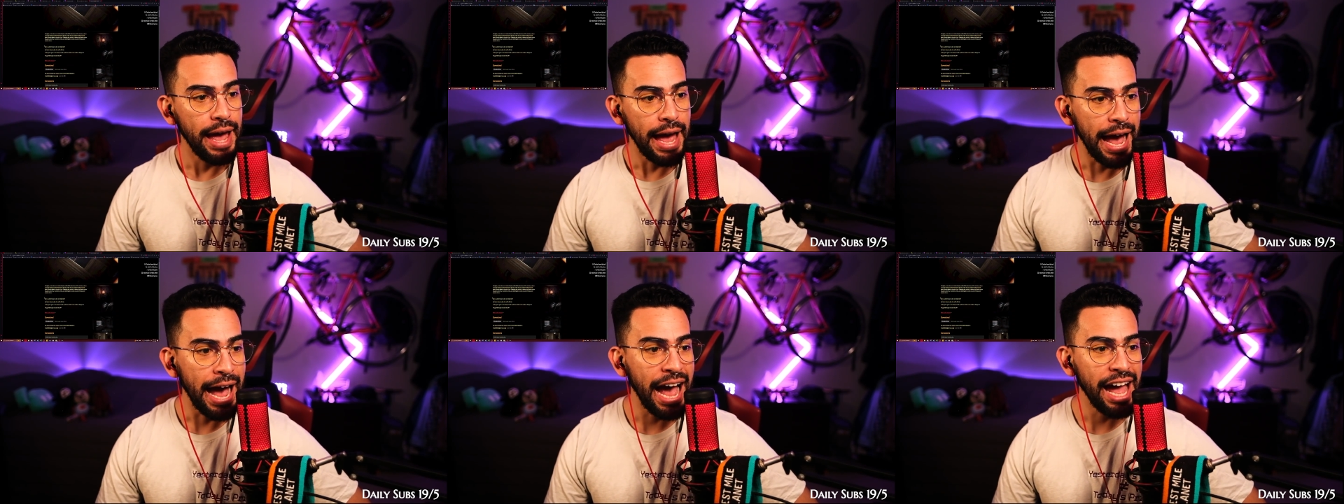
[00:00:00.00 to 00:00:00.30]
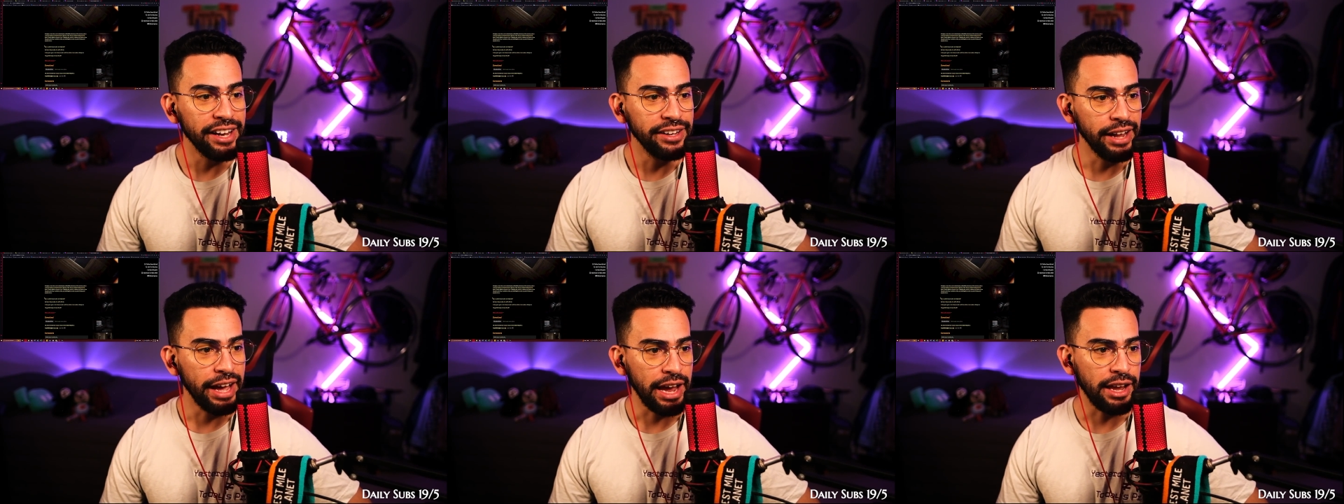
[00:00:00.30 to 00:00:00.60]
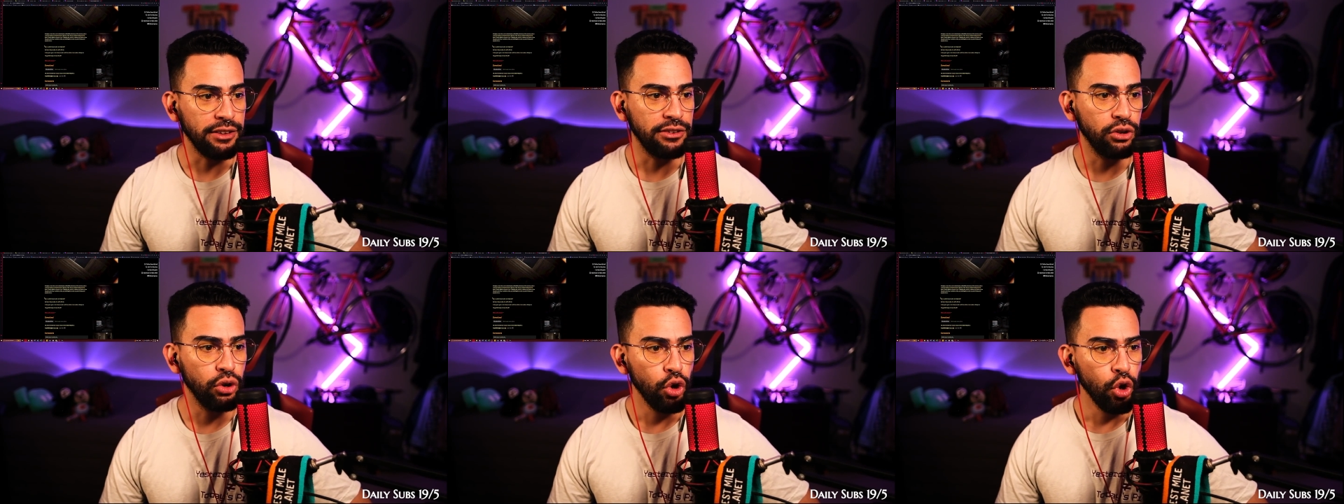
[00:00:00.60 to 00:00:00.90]
at
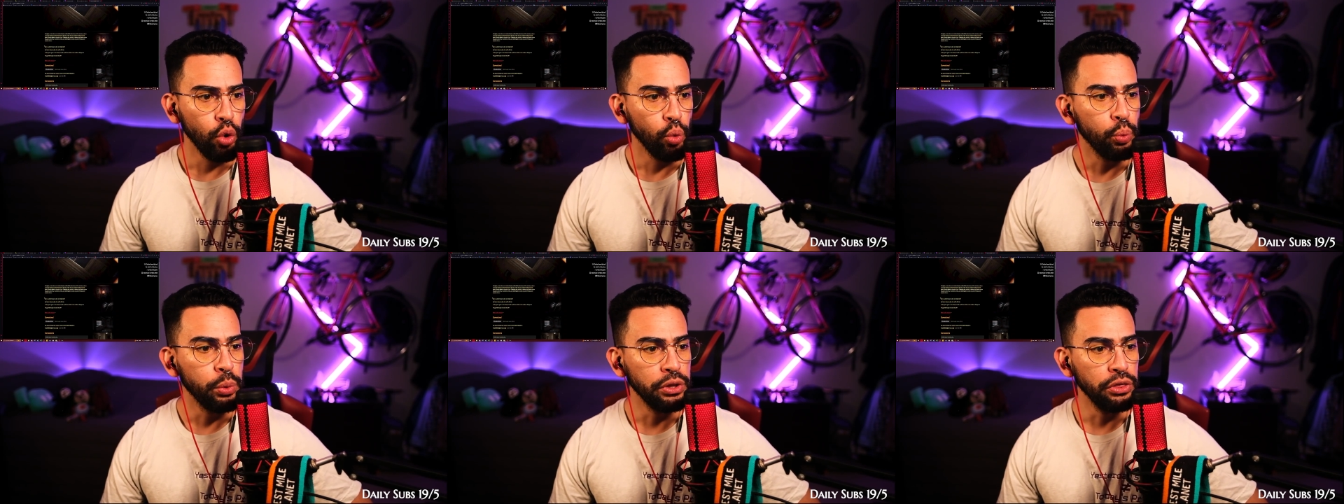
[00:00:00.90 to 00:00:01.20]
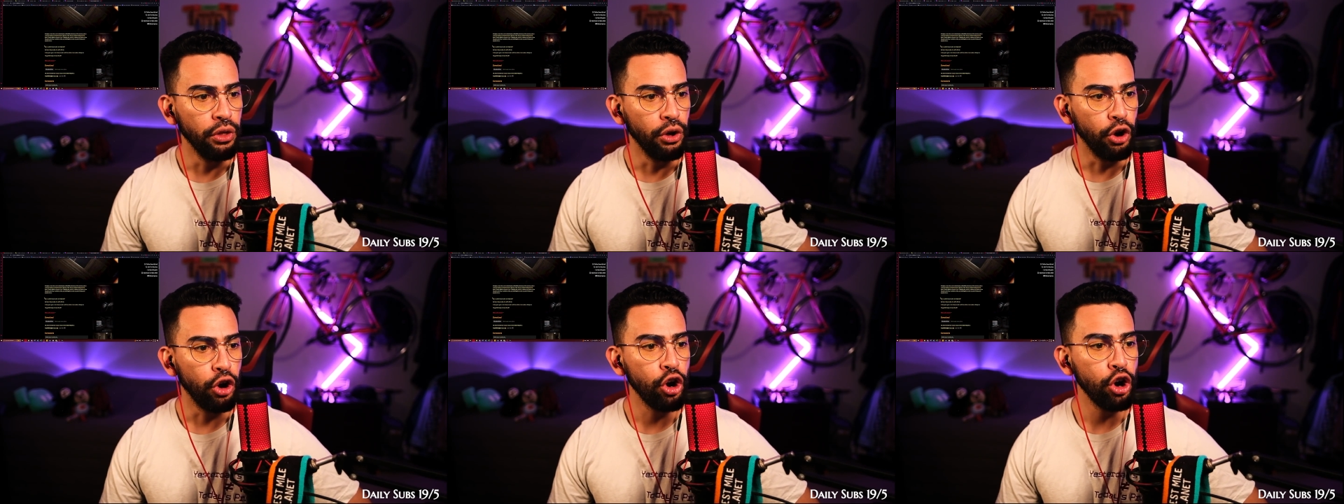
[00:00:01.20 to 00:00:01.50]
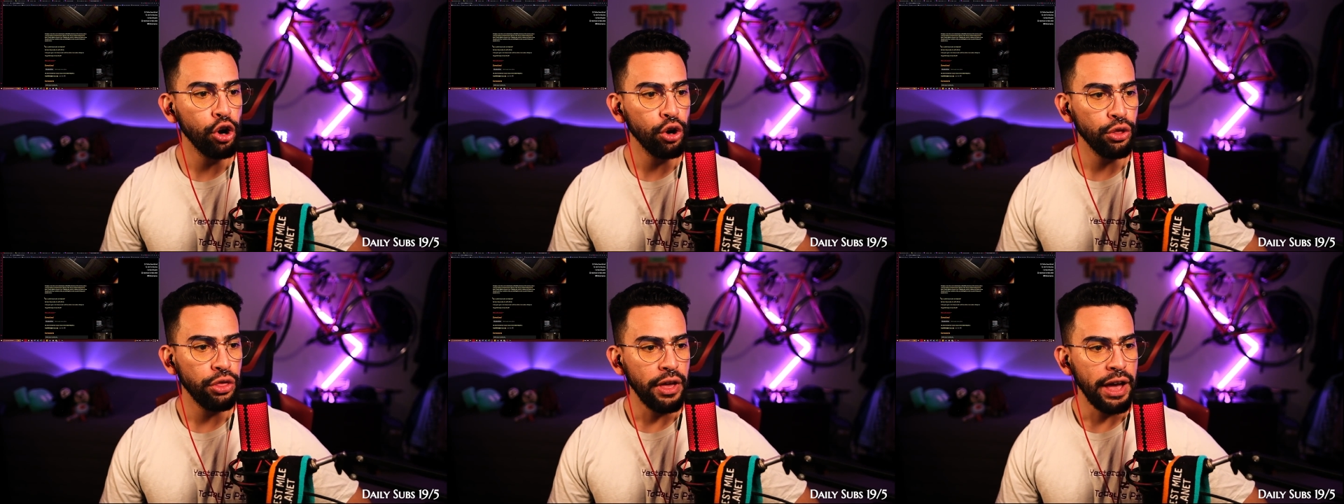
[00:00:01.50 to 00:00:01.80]
night when the
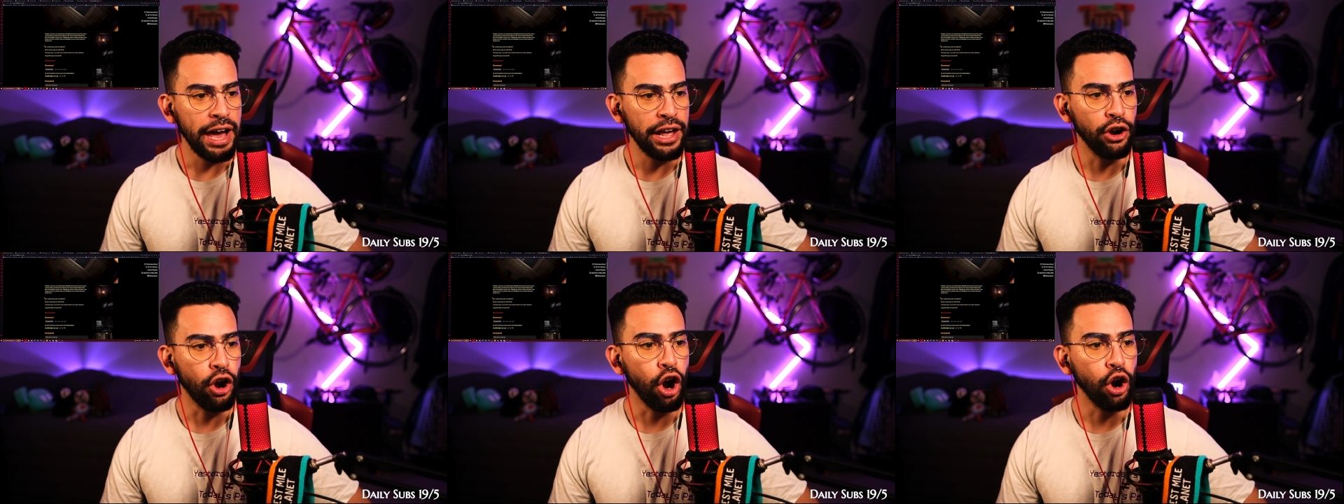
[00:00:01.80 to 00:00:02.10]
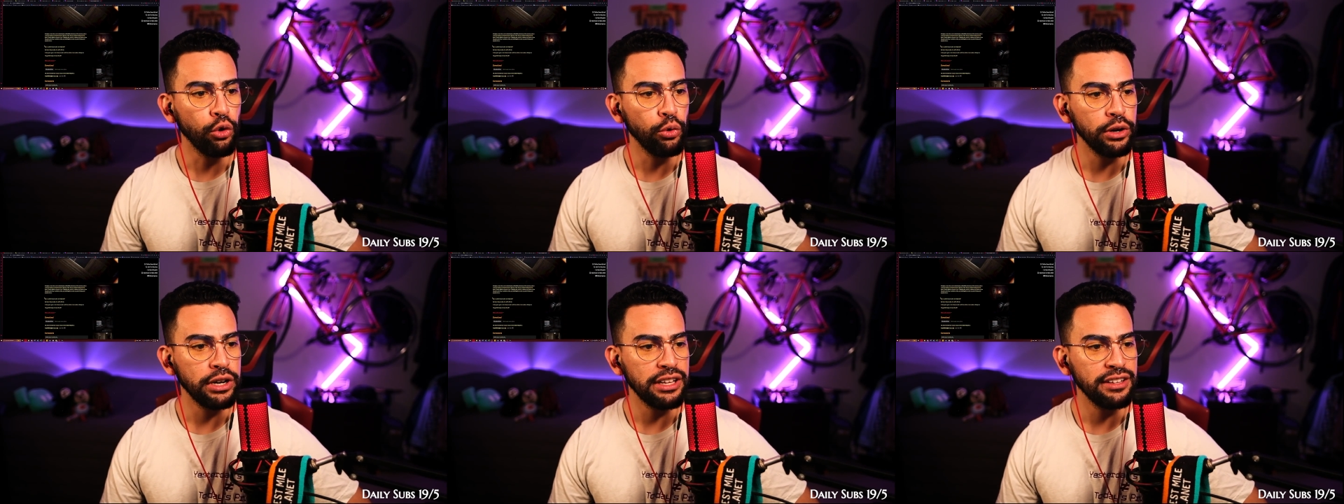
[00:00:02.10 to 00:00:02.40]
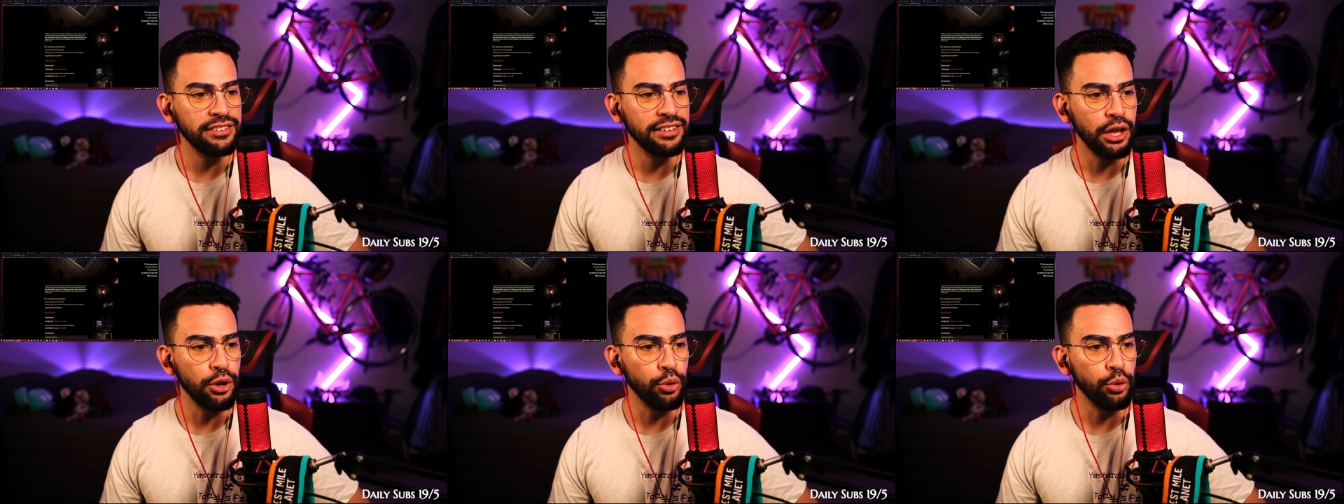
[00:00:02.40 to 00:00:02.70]
earth had already
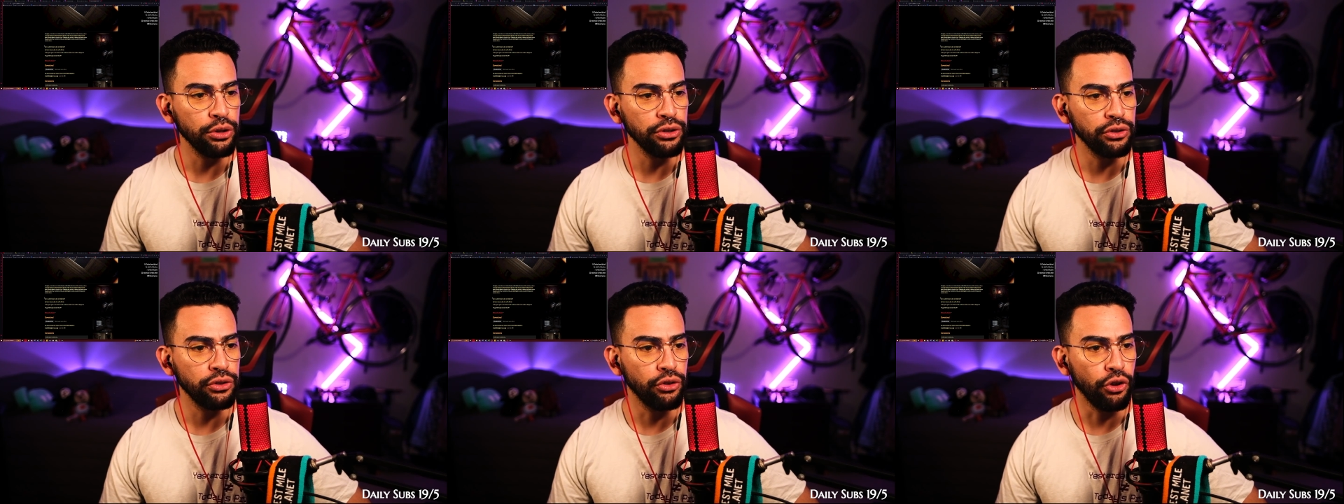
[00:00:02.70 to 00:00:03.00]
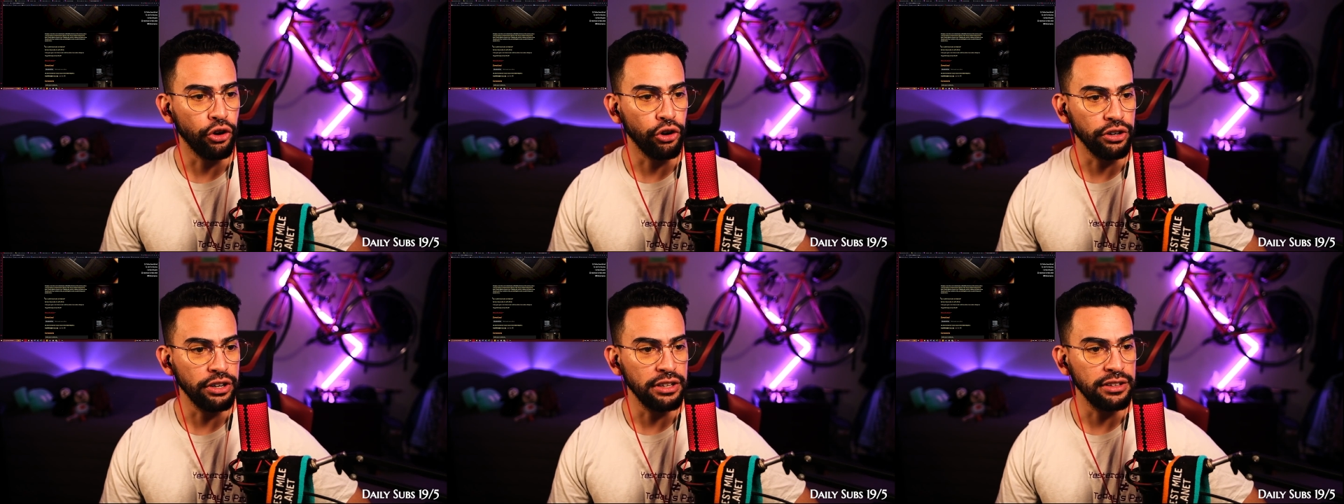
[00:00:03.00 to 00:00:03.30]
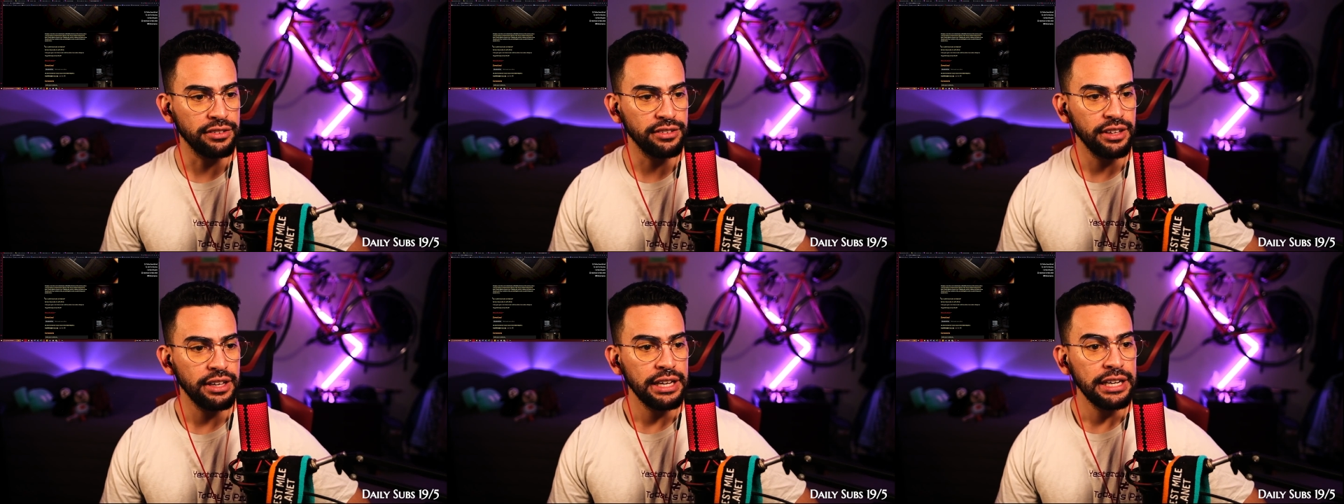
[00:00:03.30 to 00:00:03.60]
settled into
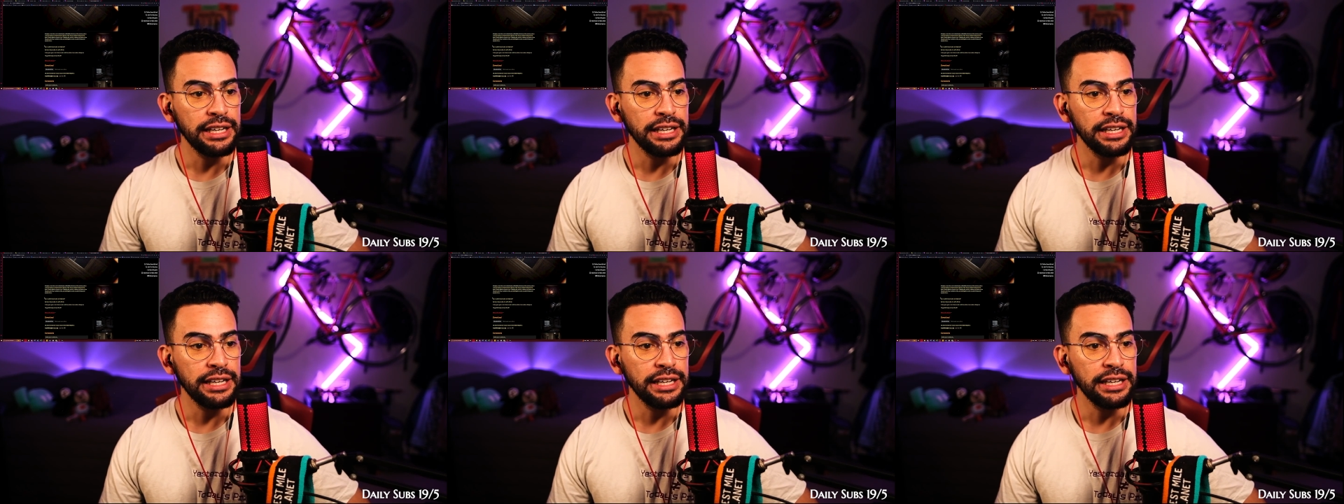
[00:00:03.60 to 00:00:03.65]
darkness,